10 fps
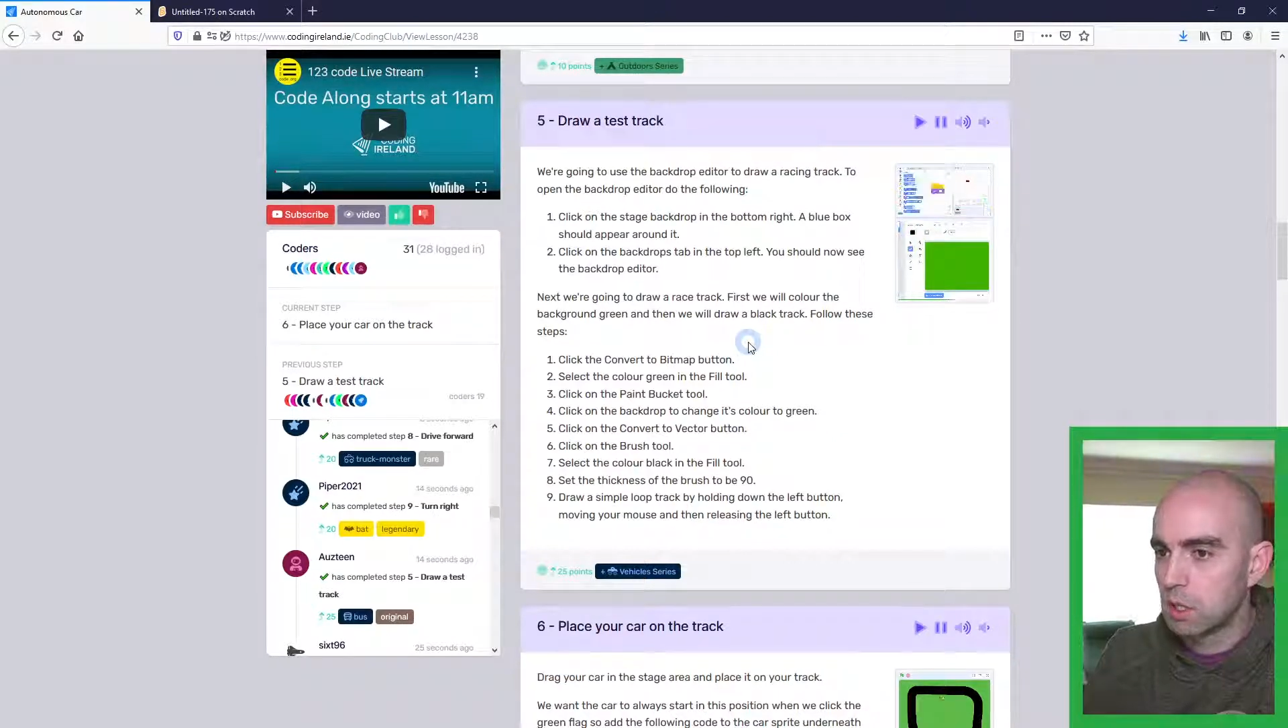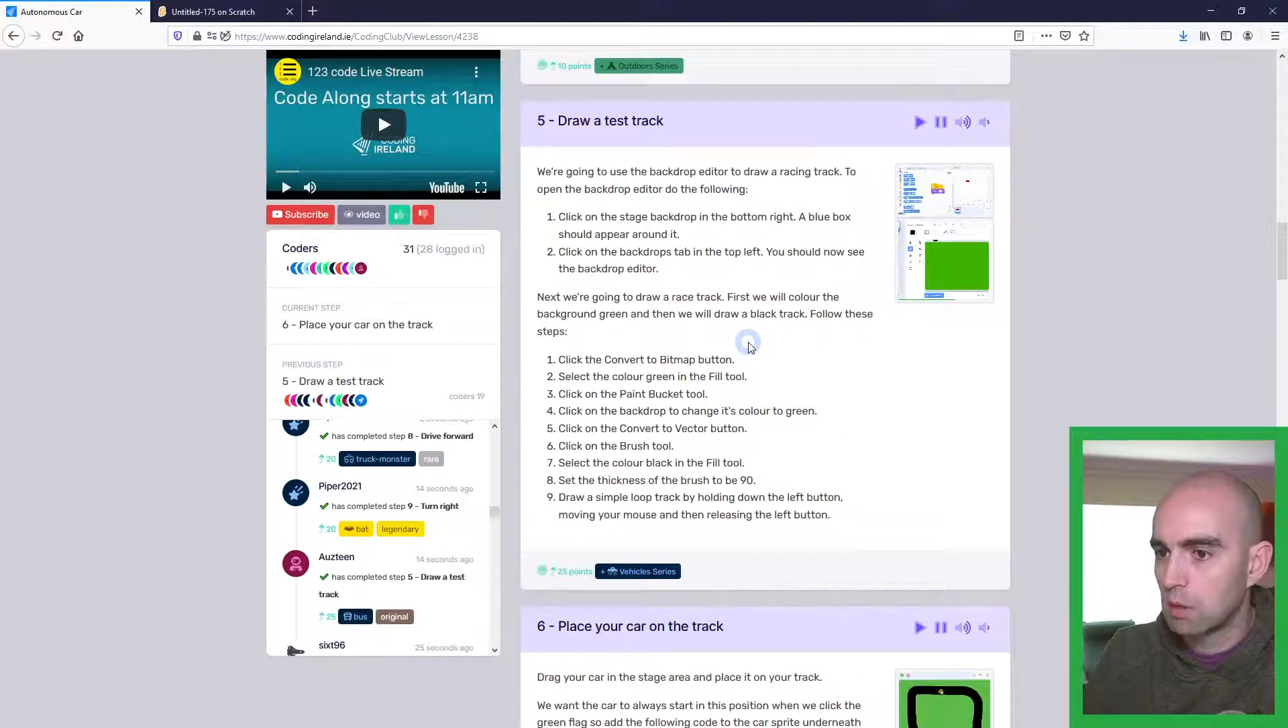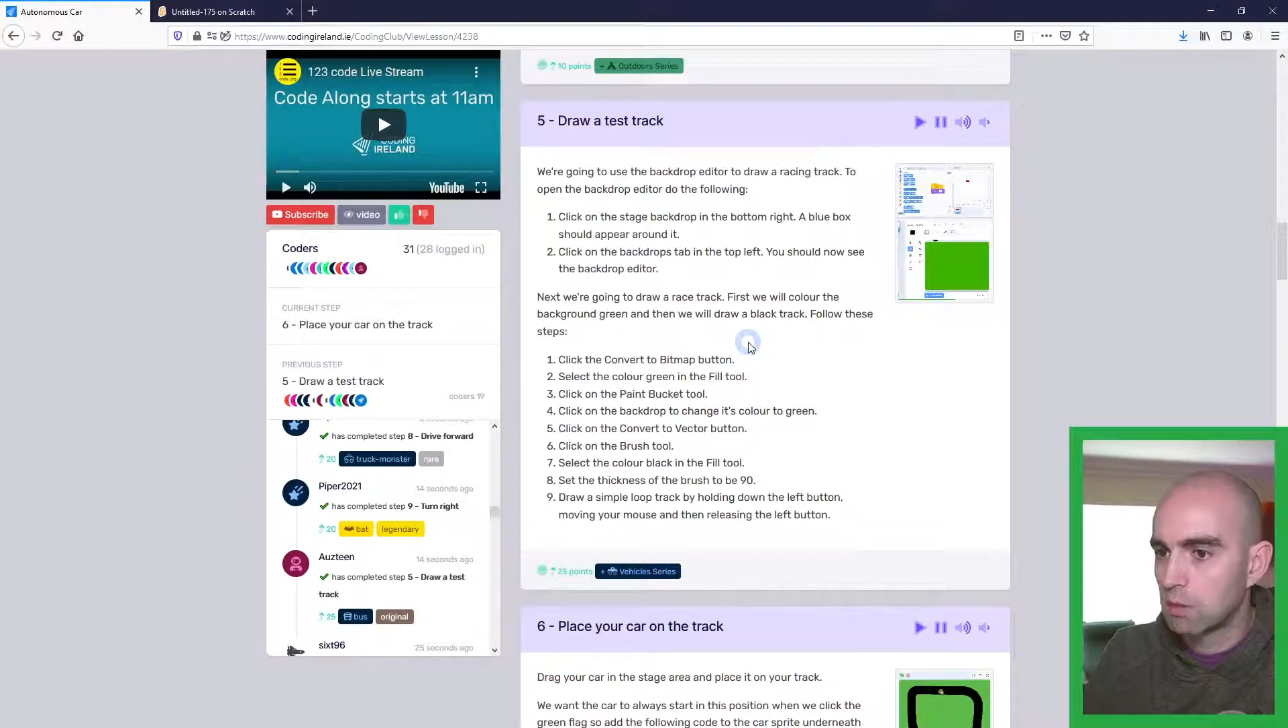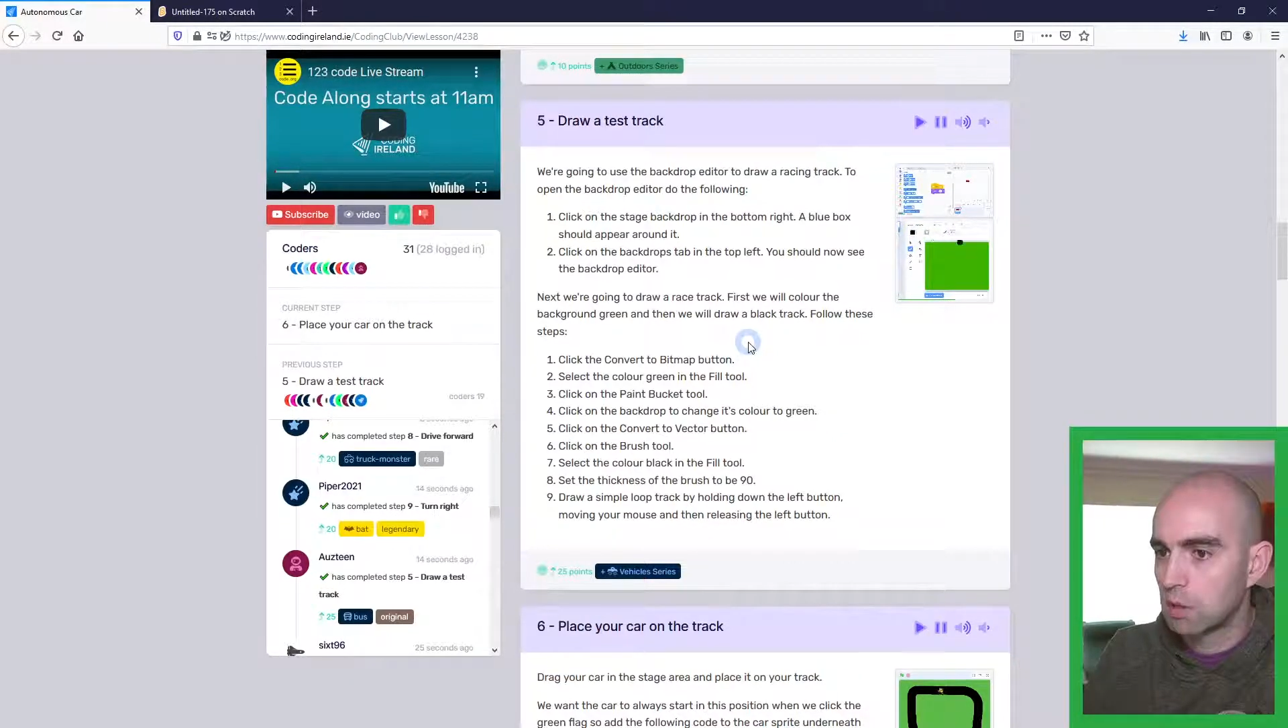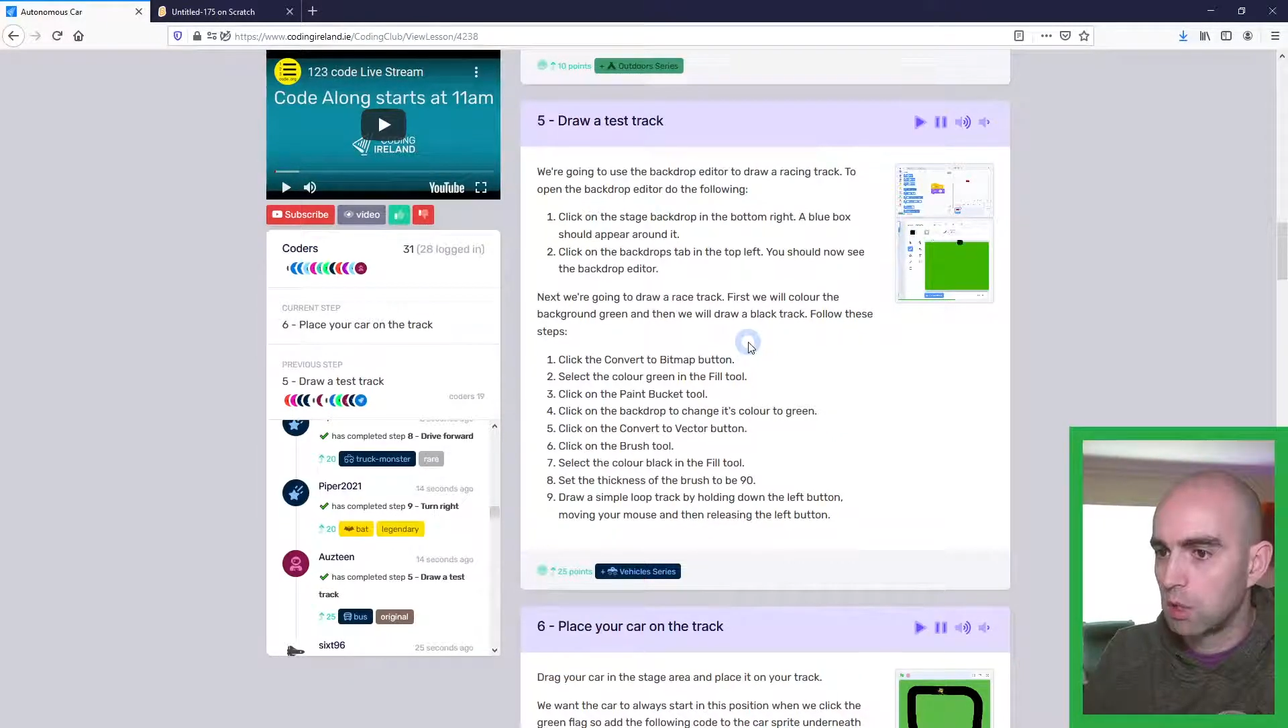have
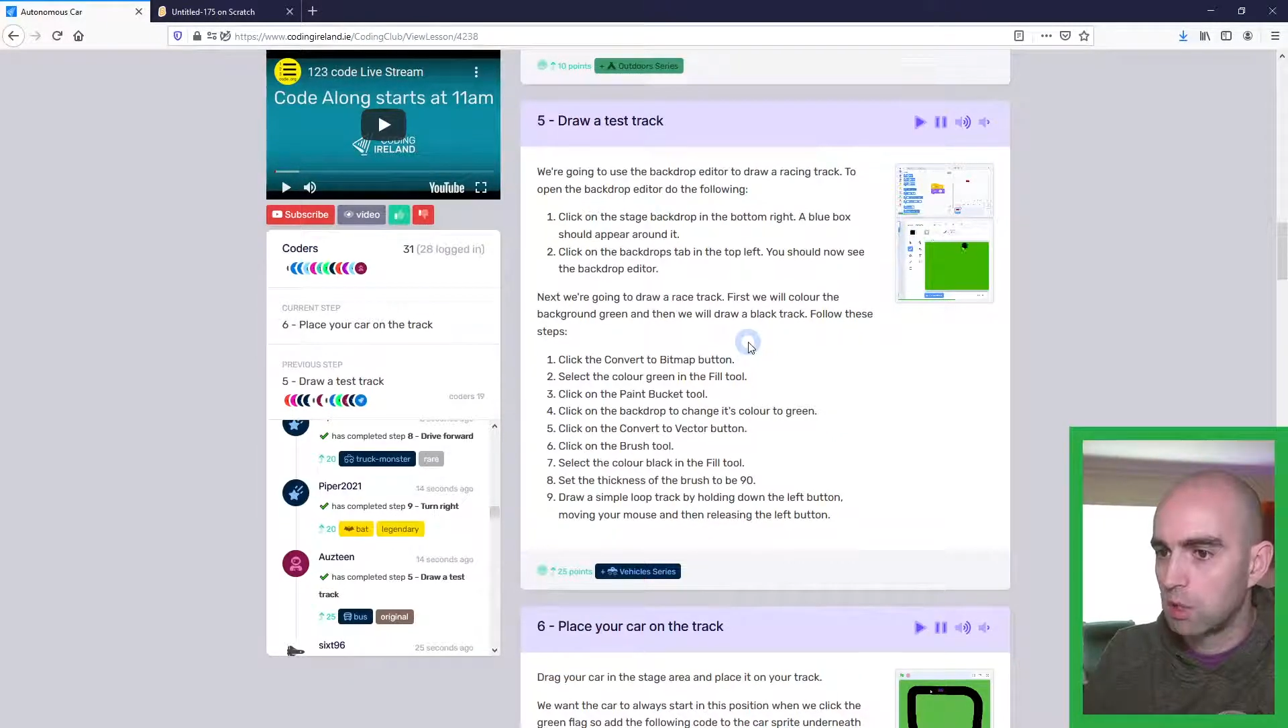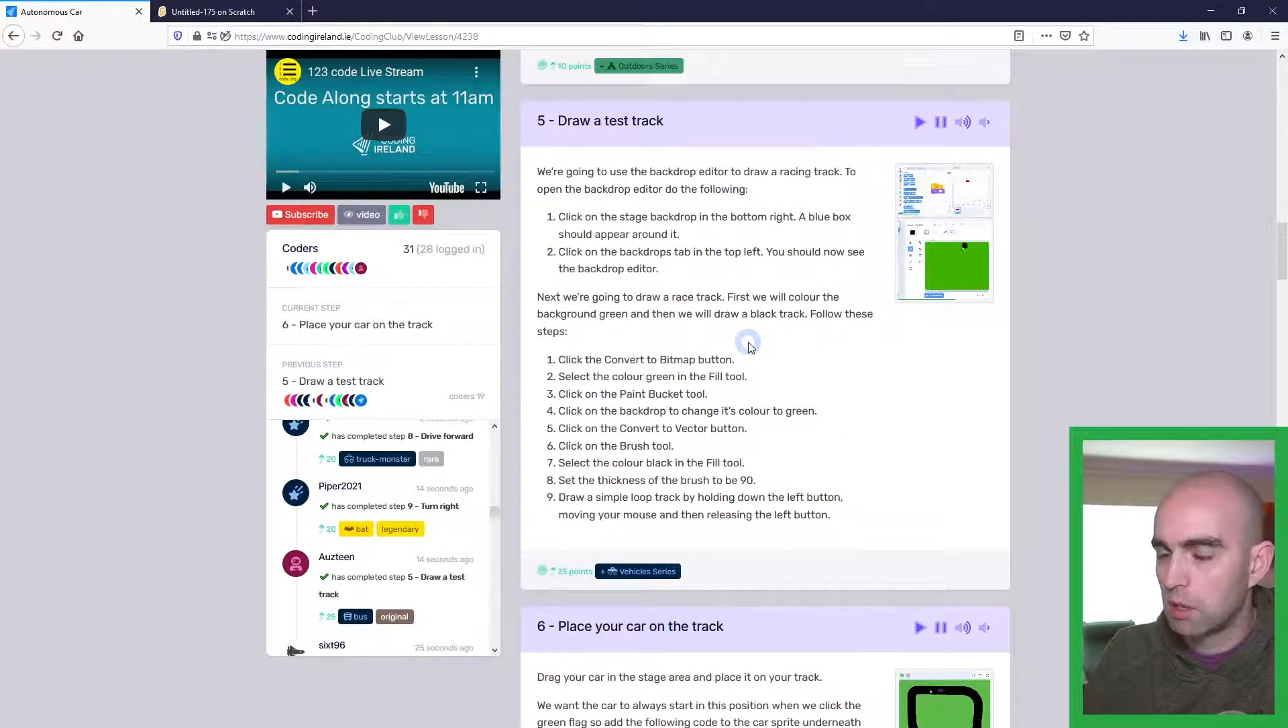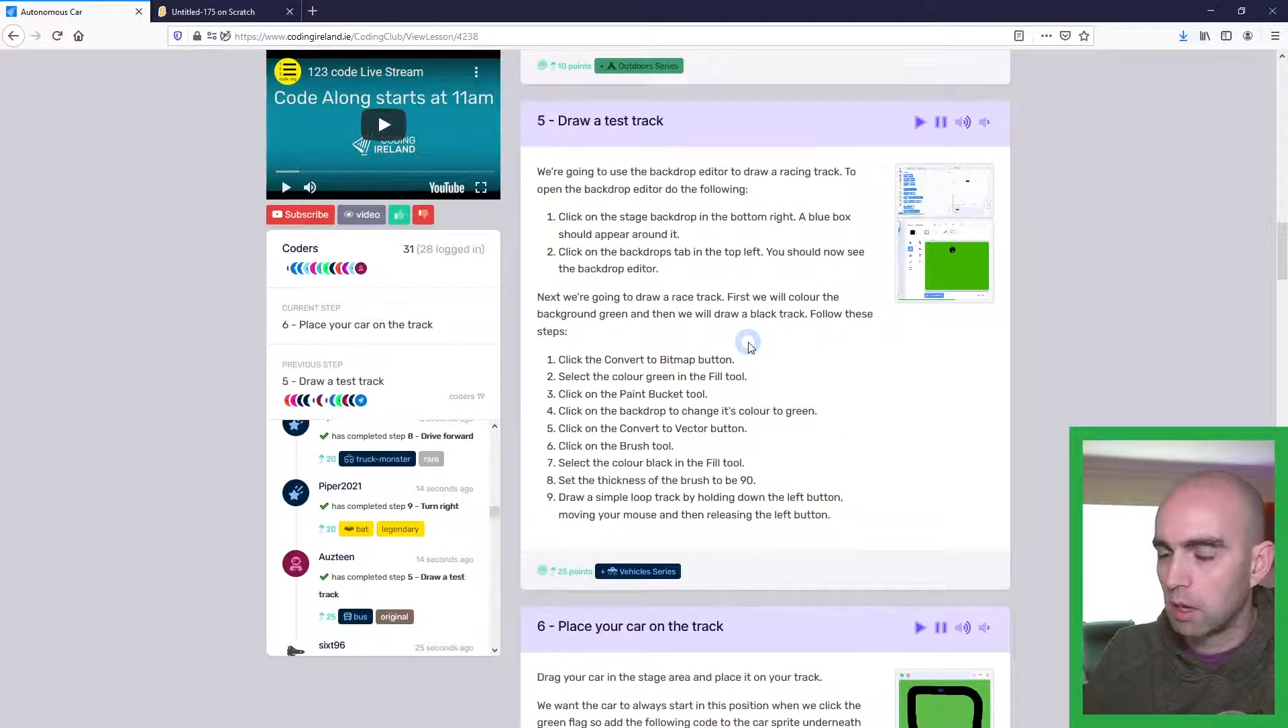completed that.